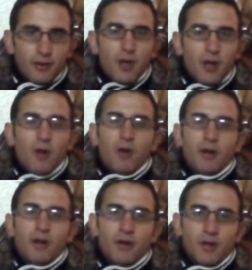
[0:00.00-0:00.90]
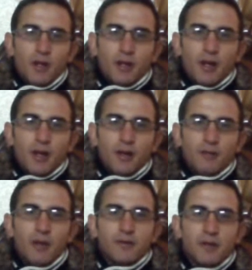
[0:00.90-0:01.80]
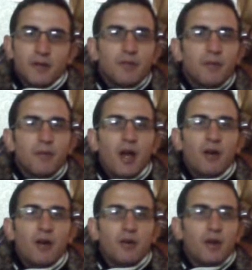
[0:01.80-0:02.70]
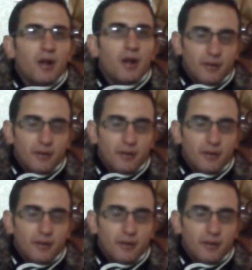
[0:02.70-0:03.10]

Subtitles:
and this planets will be